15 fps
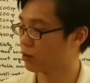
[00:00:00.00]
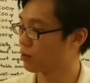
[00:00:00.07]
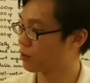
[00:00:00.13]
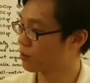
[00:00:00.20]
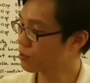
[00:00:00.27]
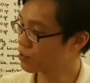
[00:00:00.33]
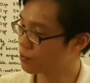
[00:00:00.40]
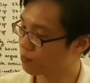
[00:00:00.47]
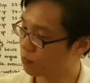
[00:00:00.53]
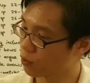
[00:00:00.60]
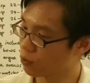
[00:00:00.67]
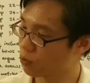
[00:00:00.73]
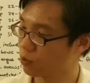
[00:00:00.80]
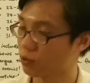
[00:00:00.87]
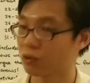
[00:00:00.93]
This
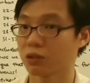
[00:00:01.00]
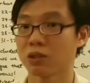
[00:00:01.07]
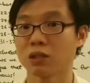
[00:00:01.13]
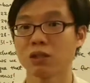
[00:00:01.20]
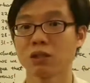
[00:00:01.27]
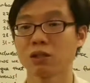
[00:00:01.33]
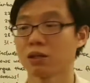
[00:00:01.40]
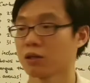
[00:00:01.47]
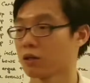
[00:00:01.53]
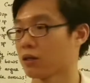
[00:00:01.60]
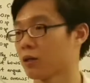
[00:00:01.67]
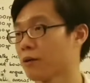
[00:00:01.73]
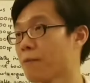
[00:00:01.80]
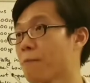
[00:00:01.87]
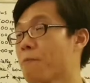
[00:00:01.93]
bow, the
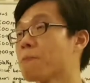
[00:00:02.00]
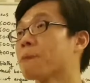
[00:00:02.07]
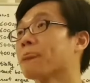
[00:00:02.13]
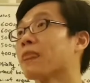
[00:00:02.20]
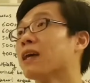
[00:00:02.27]
um,